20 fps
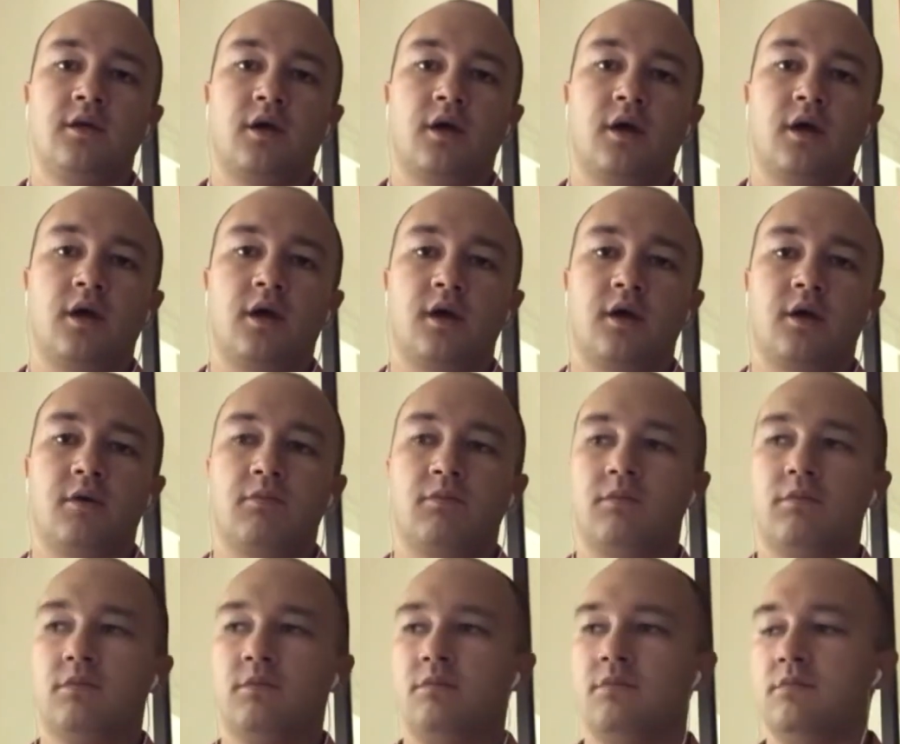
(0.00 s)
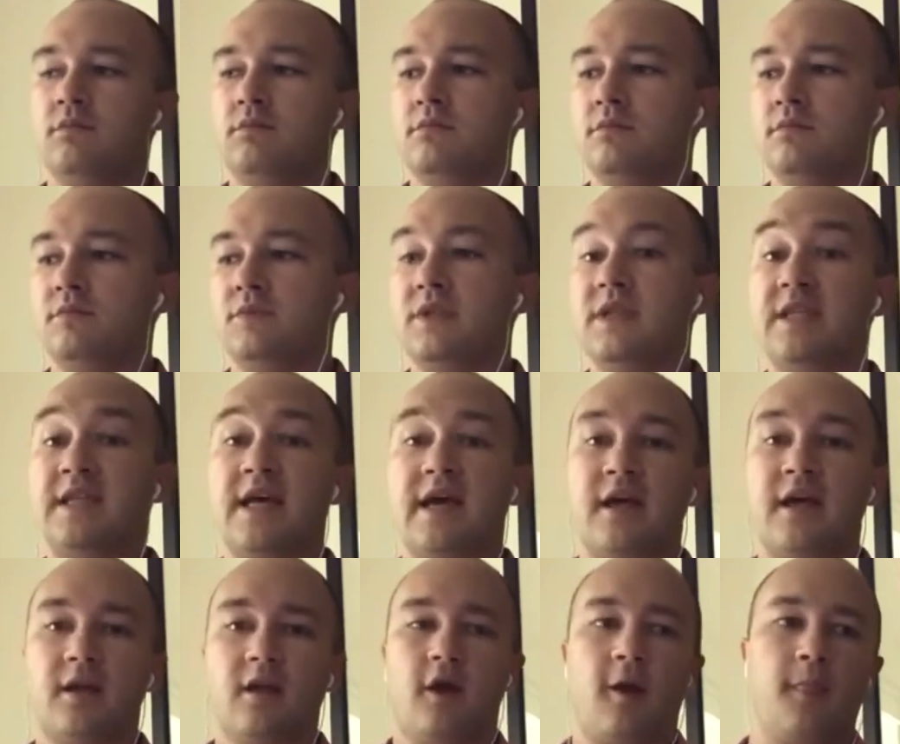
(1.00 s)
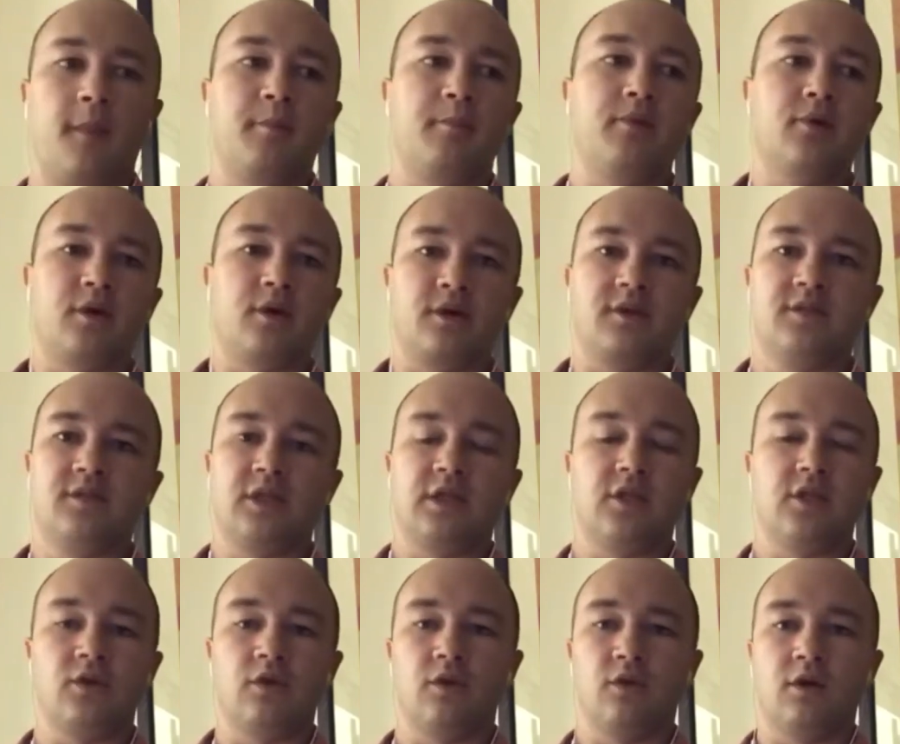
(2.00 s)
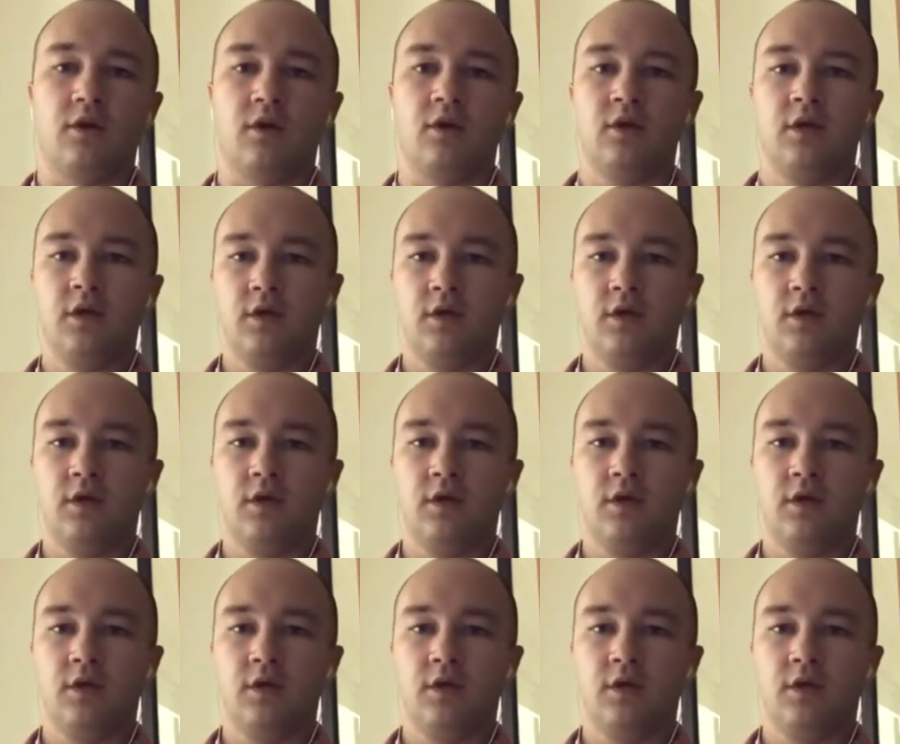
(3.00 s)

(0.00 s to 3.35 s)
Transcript: debt on the books in your